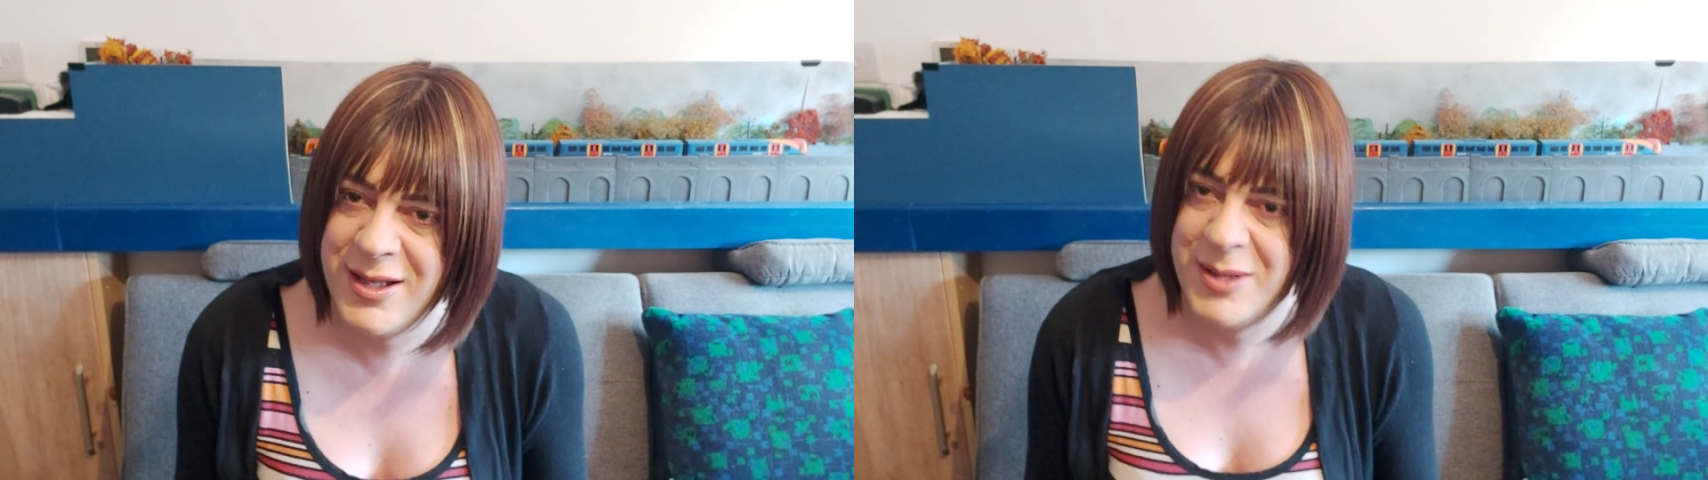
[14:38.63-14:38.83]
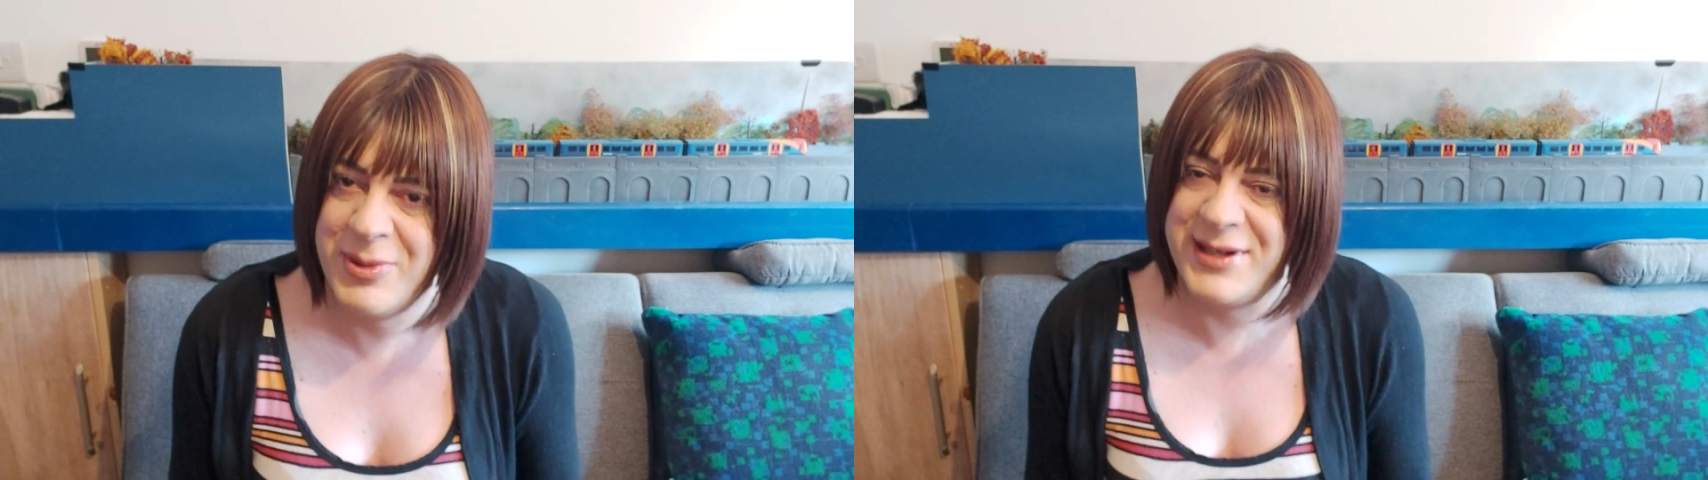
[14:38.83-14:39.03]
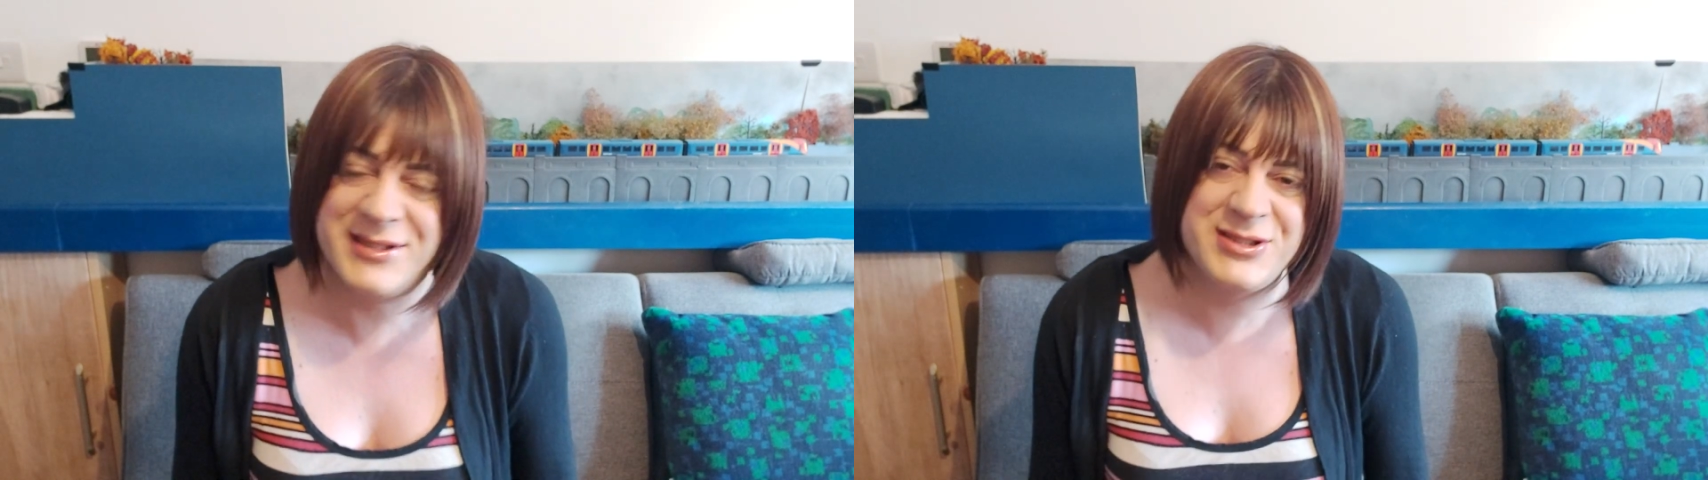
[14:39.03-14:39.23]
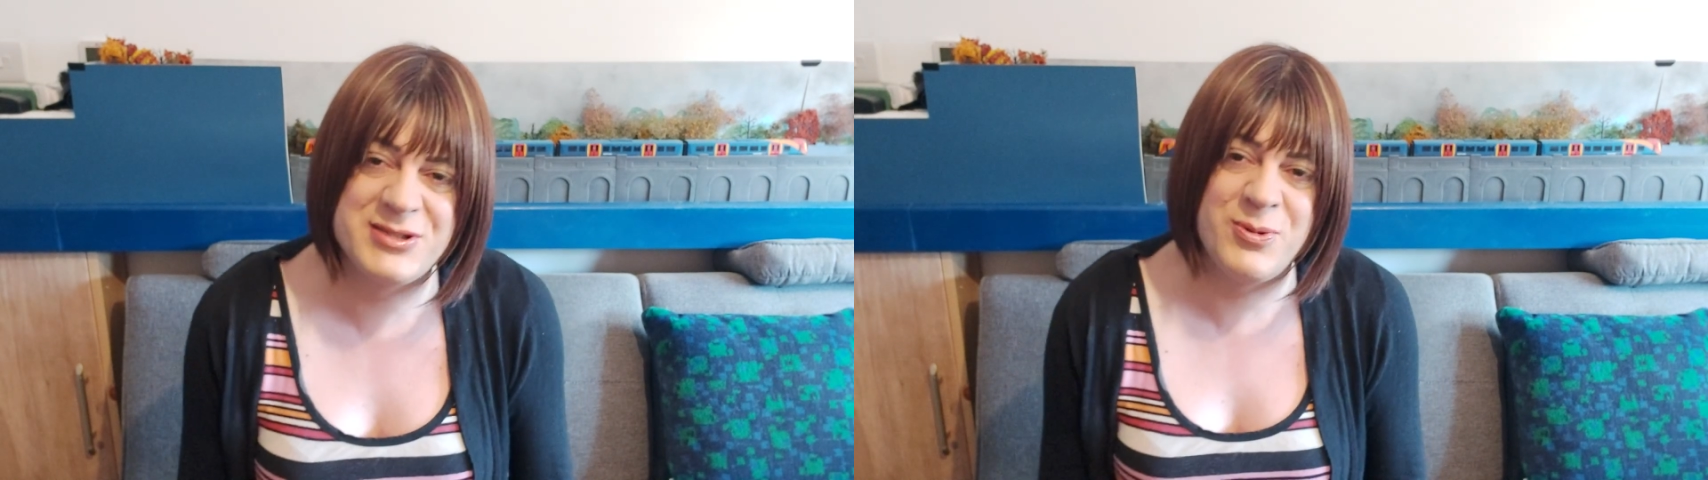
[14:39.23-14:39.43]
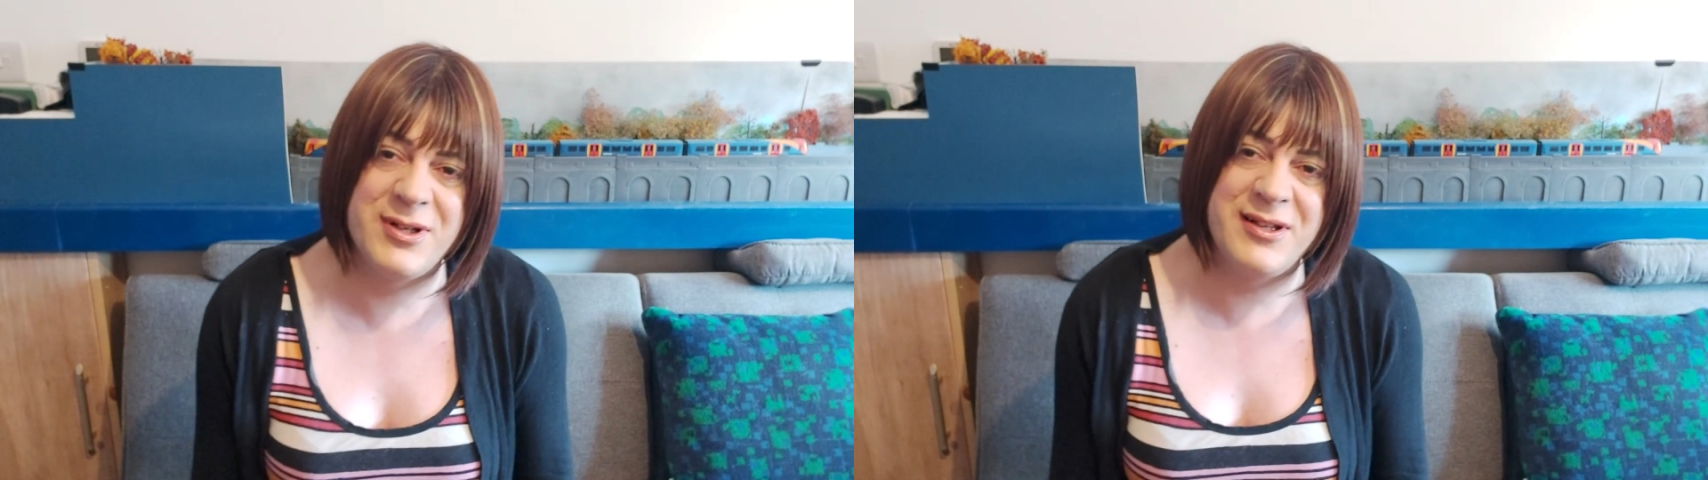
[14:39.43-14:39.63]
but it's just
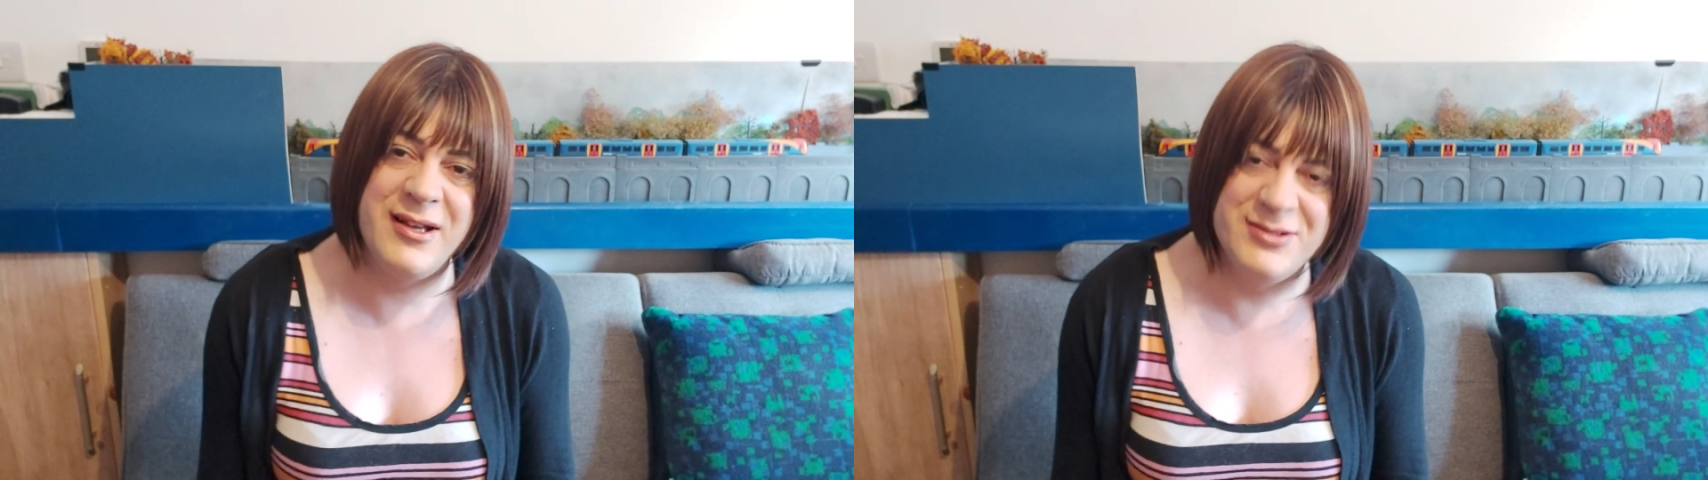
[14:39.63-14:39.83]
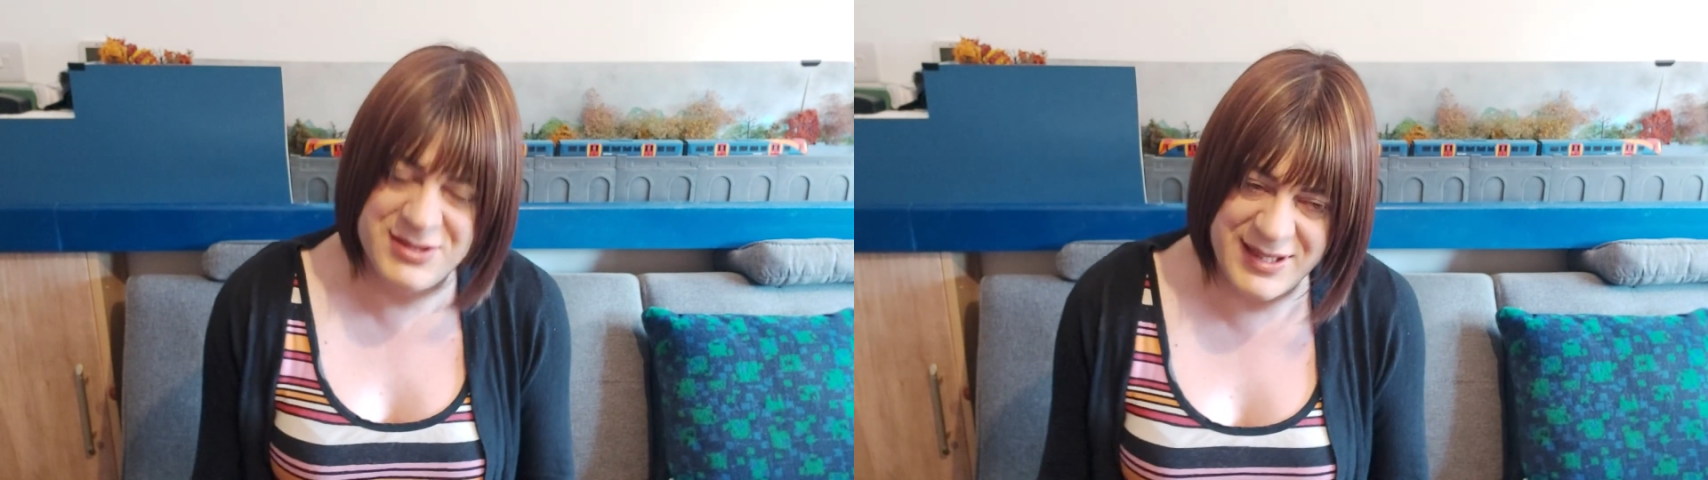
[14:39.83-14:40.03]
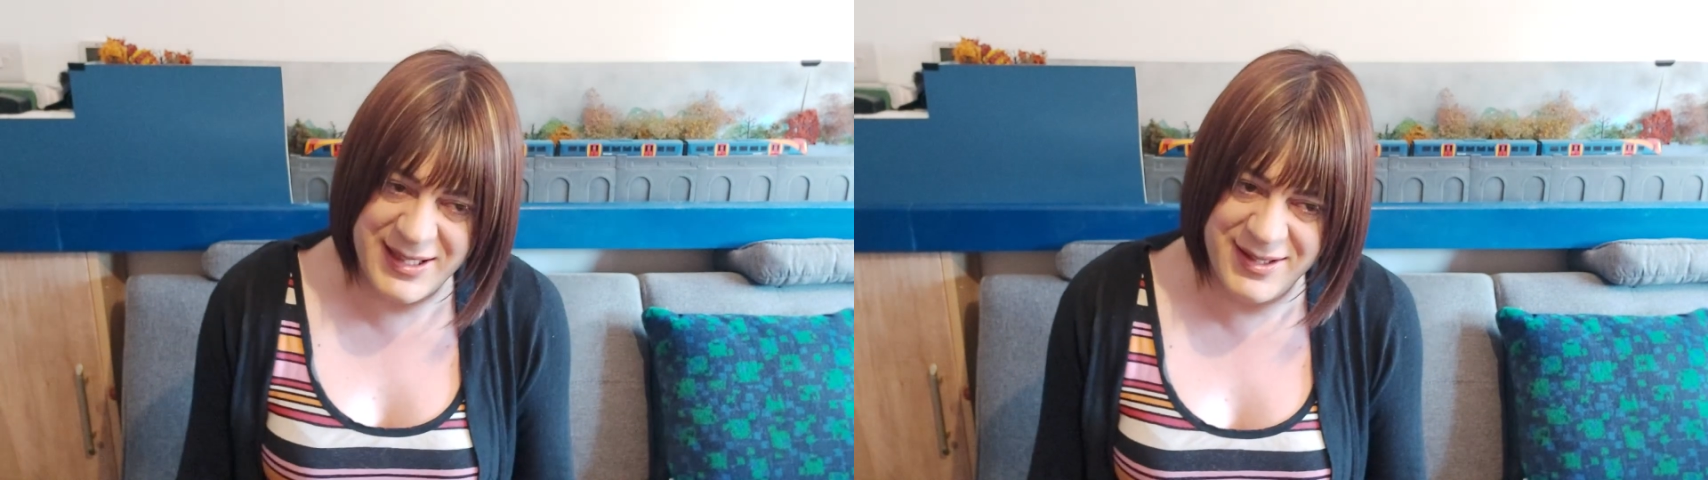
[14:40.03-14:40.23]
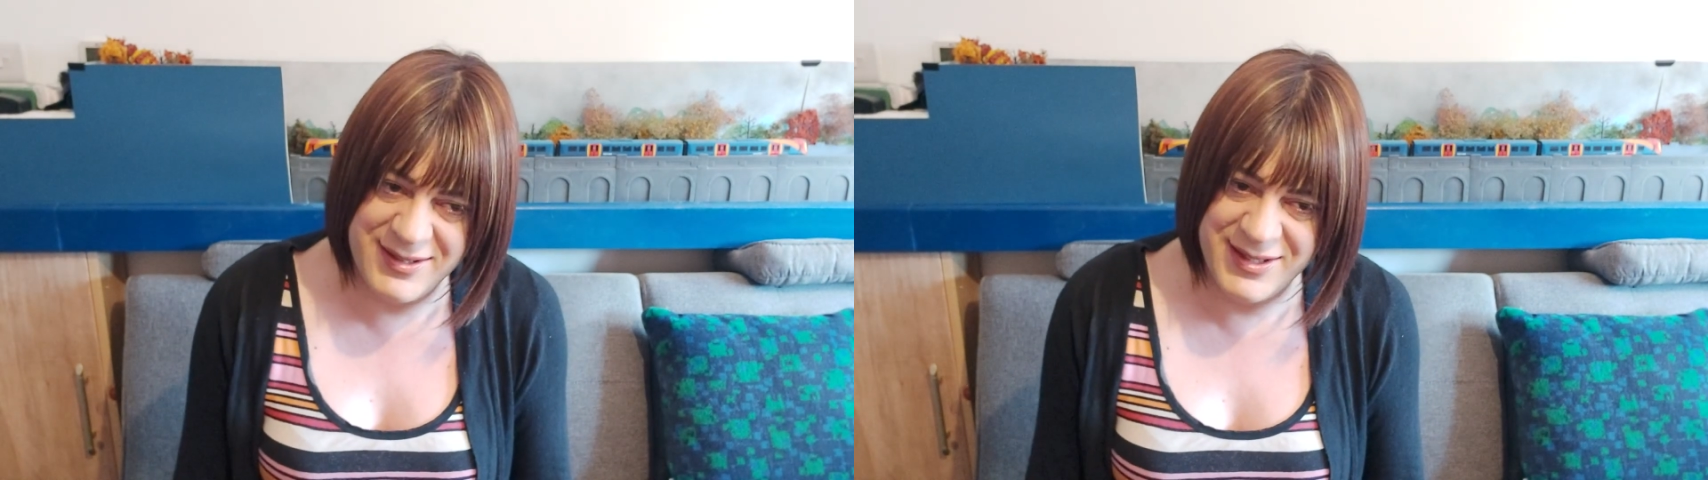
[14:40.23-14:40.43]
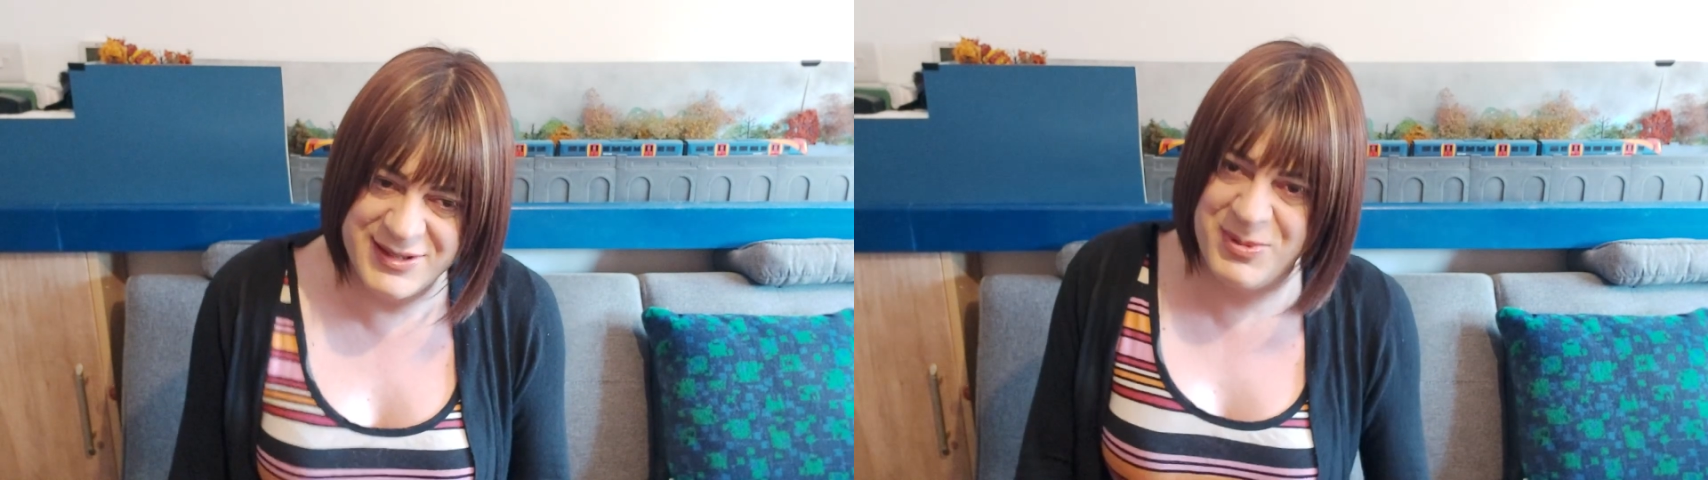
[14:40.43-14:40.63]
one of those that
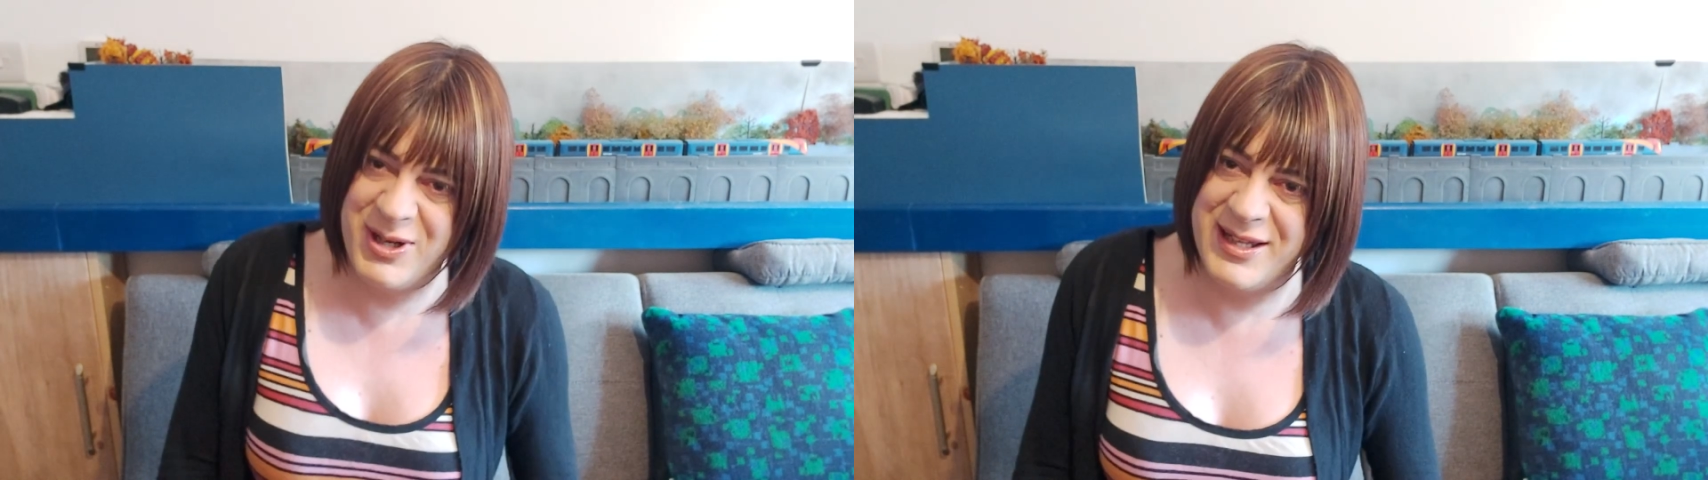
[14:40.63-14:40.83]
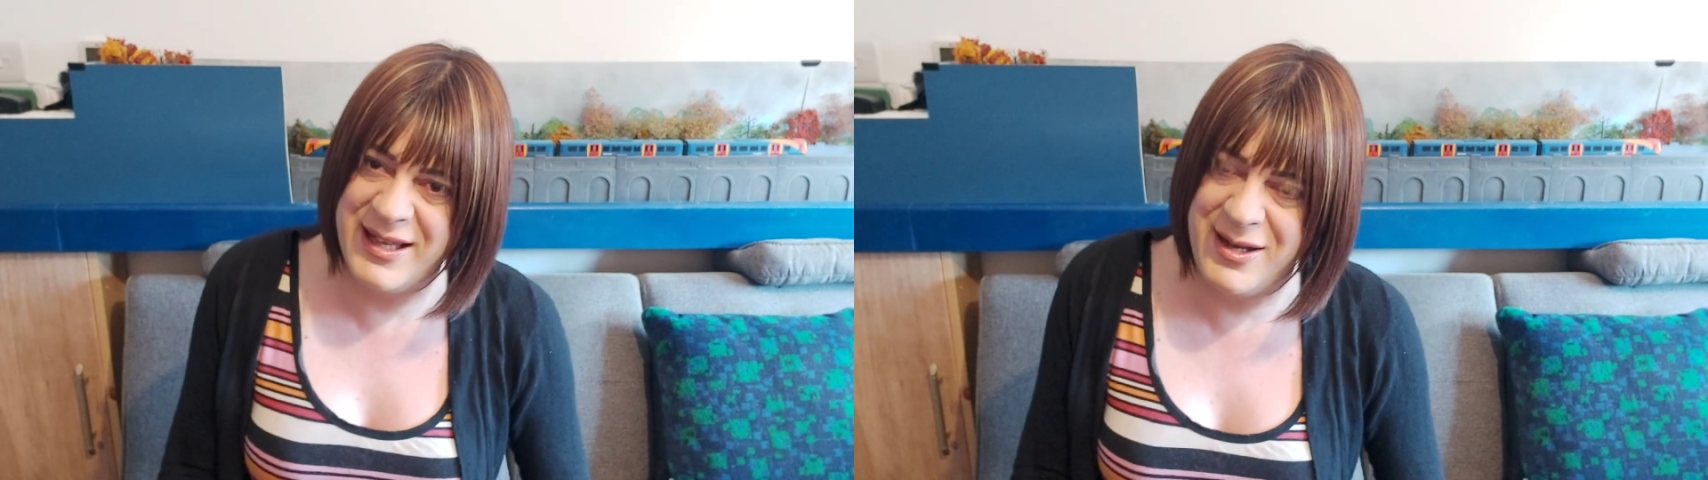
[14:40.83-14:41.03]
it's my layout.